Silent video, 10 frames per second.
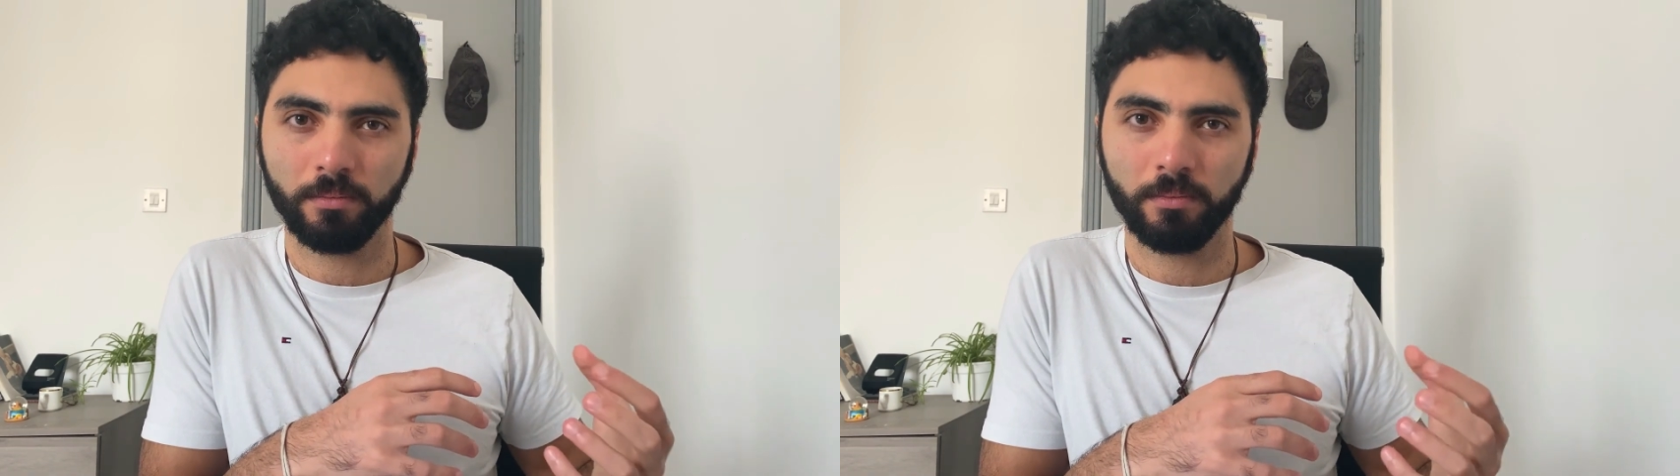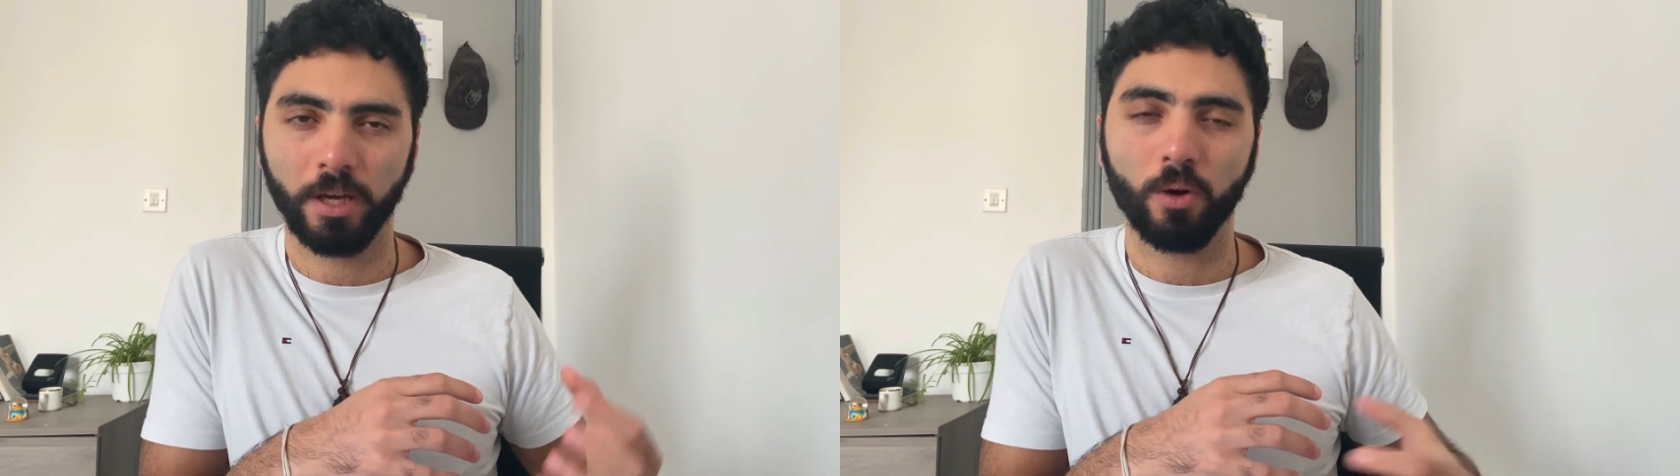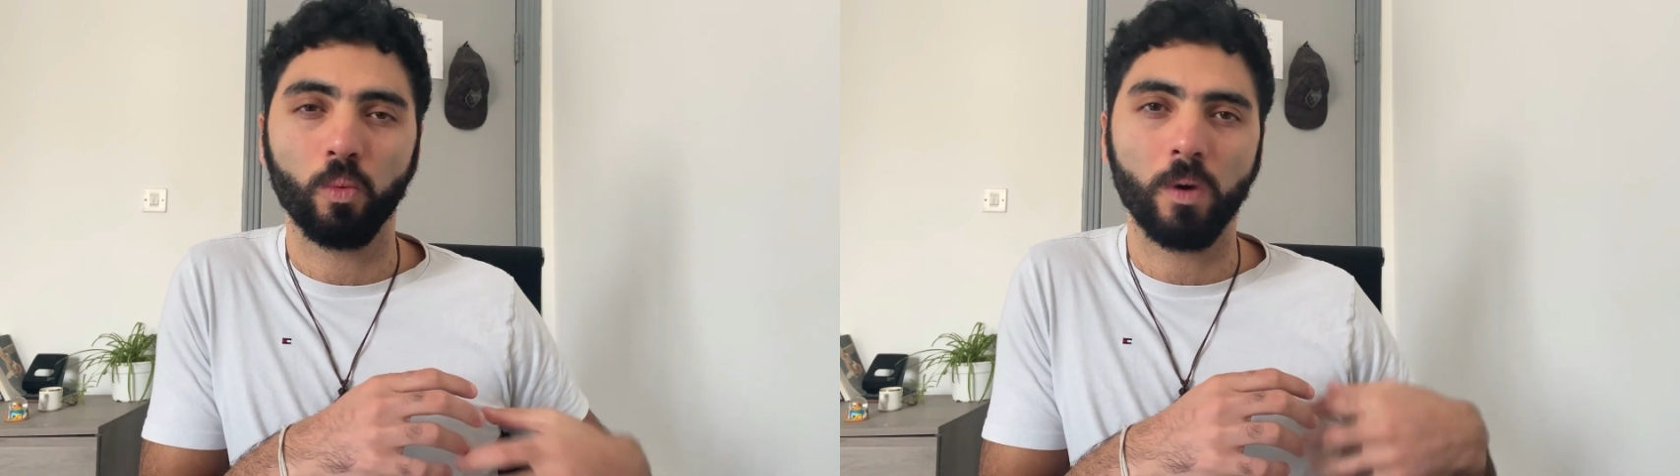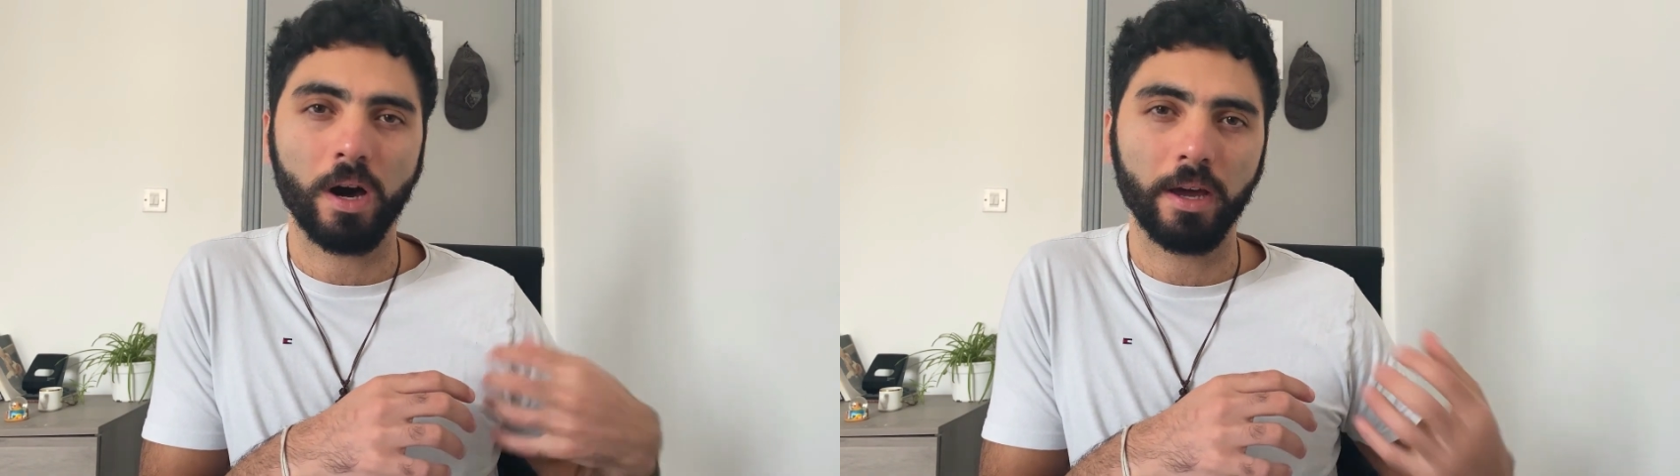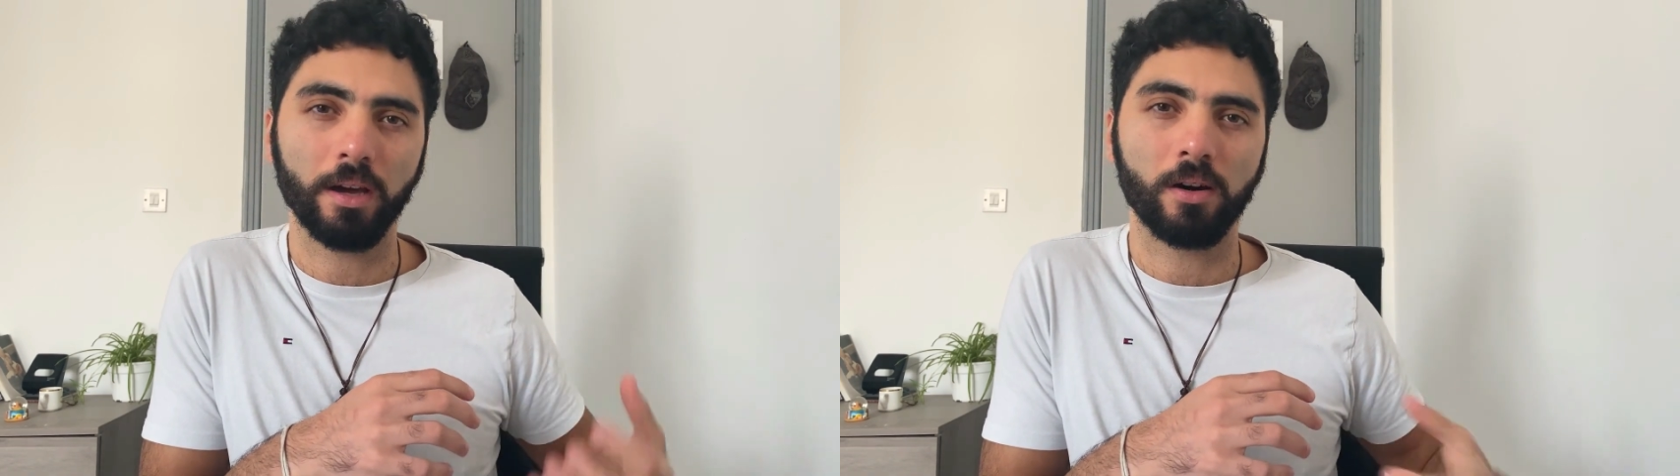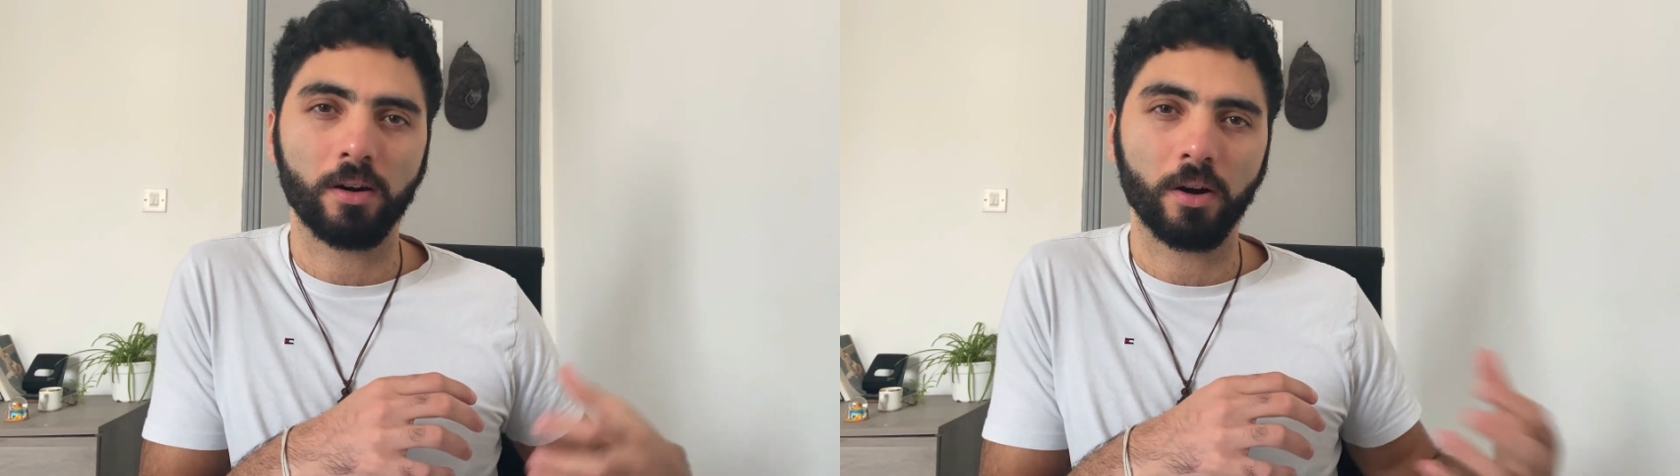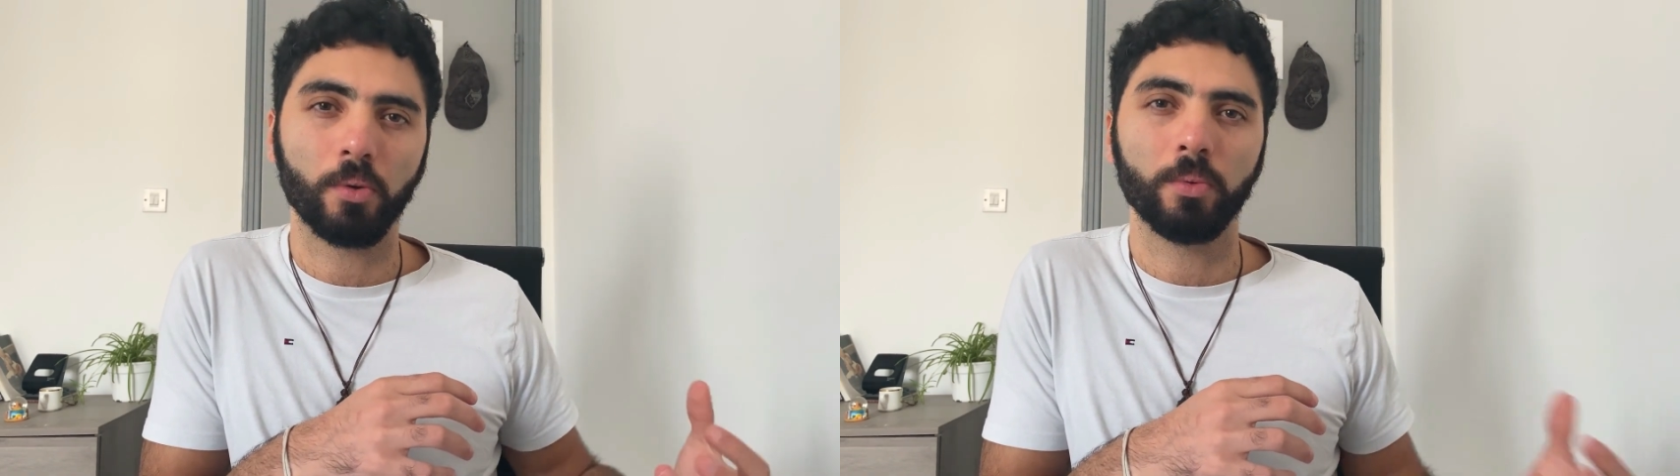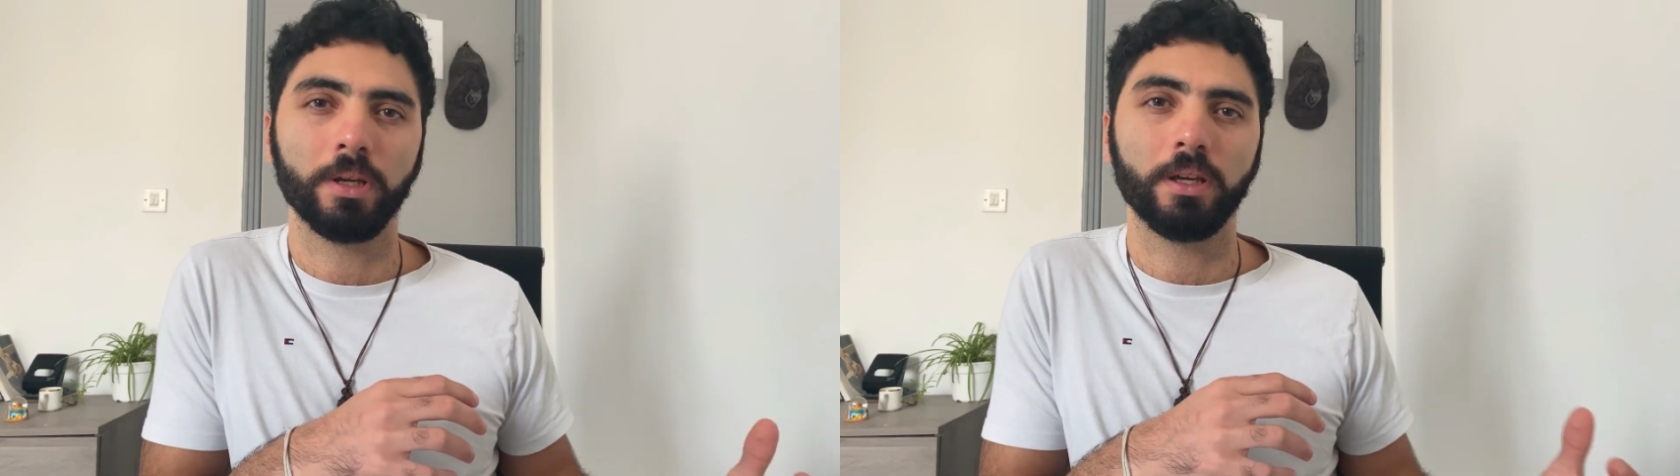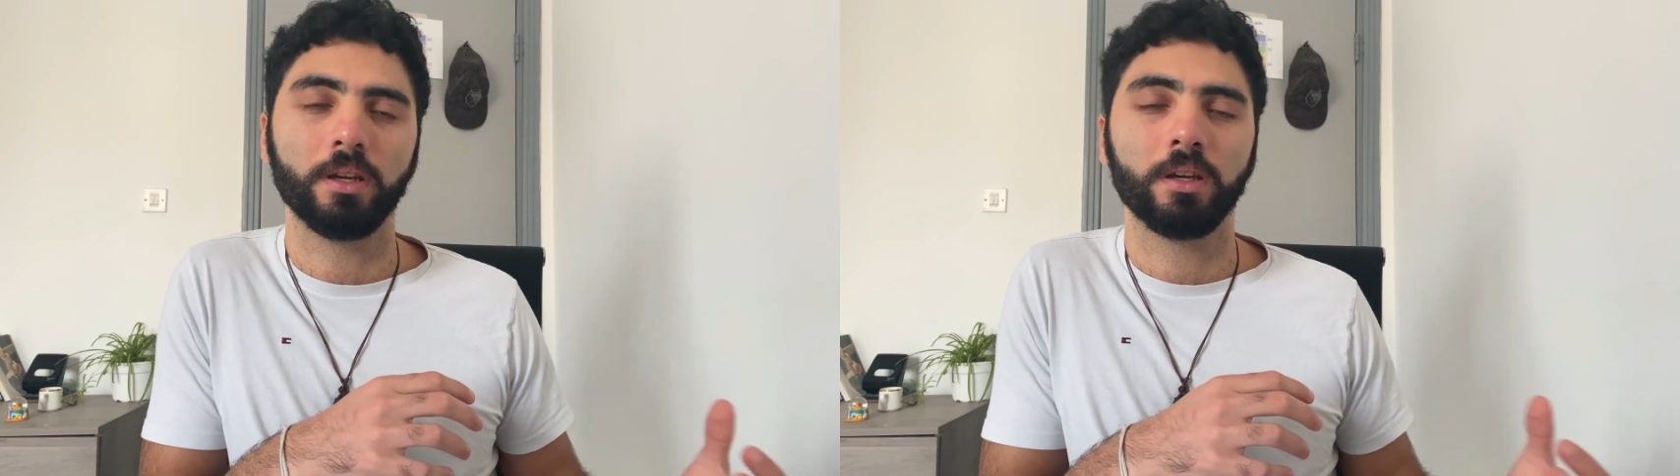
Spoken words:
Like, why are we